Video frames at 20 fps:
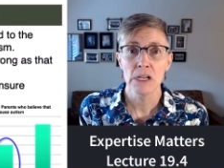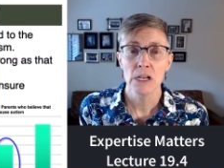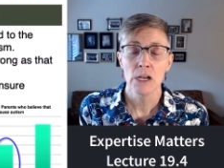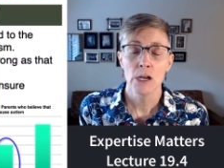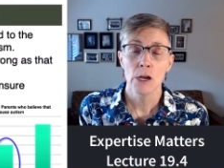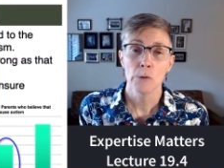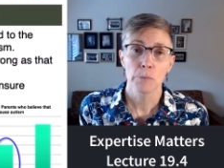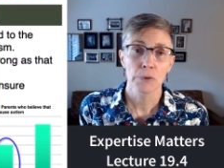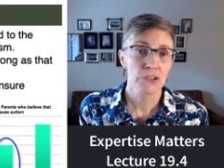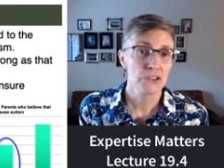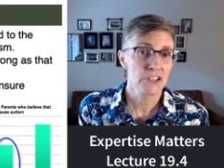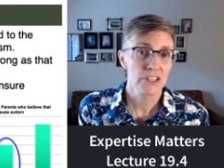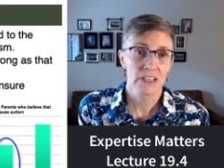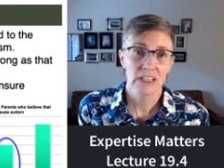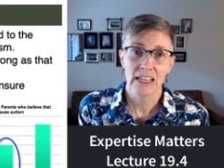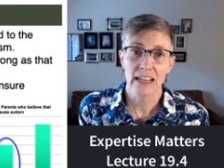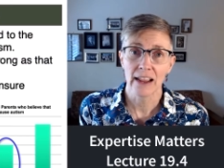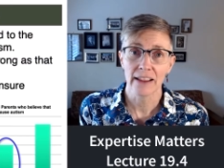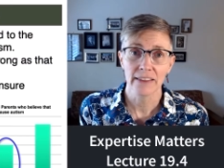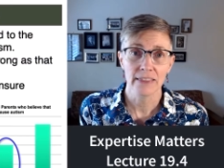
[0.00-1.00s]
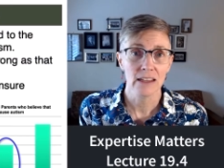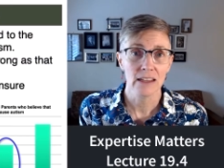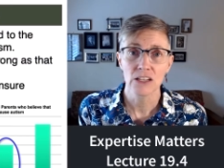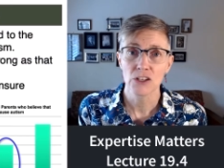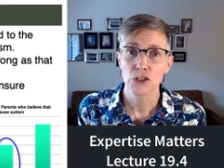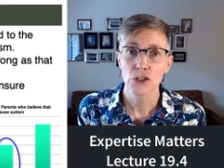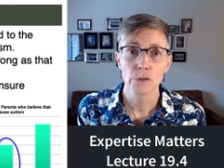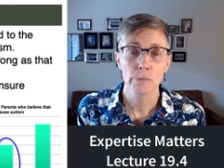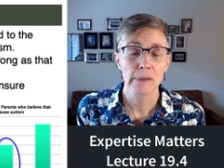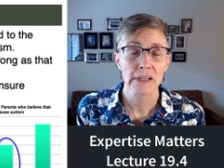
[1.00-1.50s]
Personally, I think he
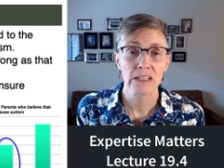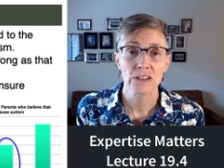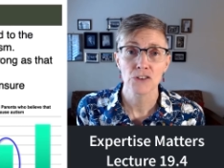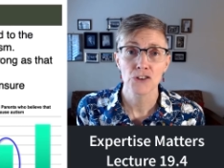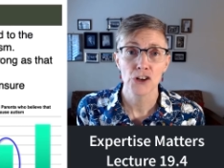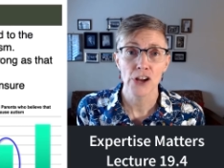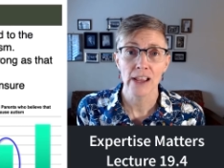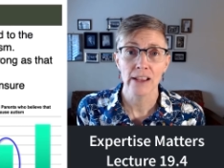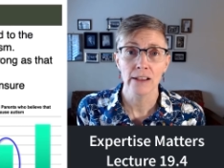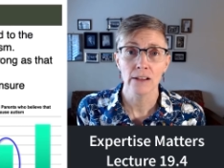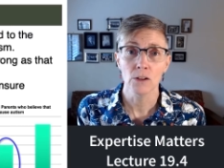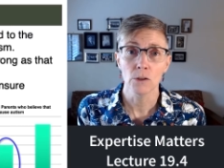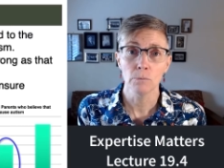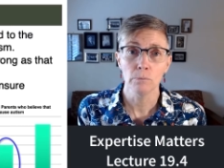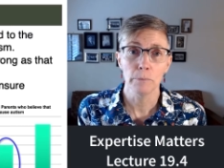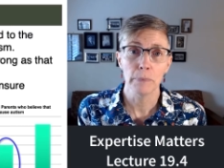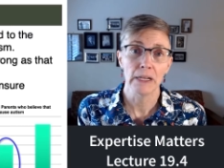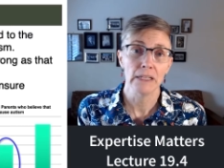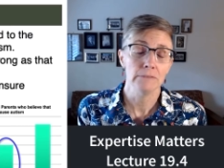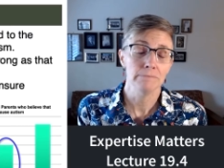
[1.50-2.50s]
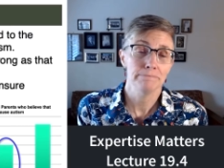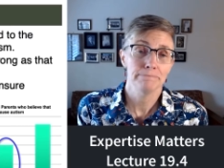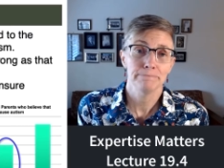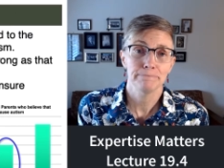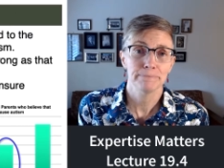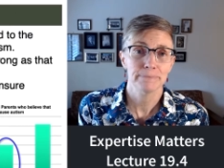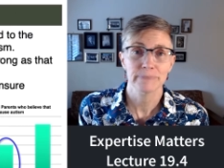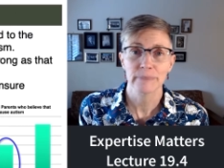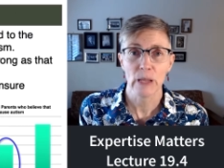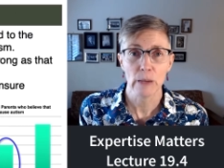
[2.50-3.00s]
should be in jail, but
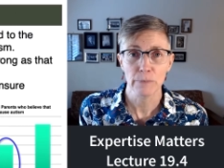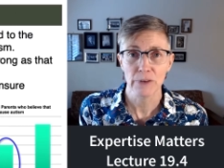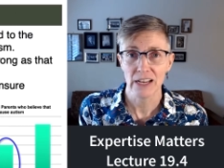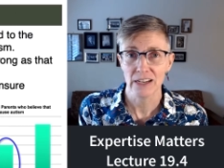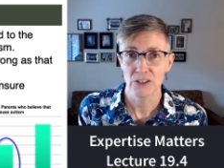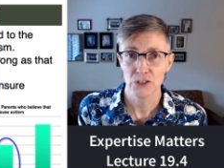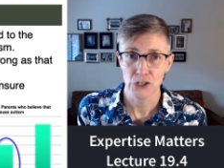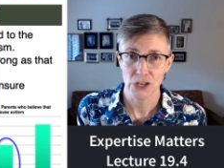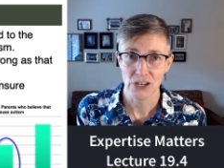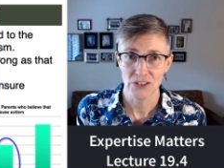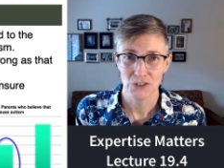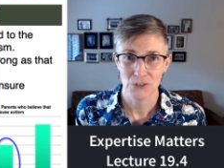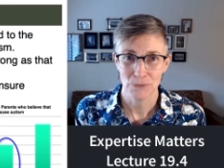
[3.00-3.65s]
I'm not a judge.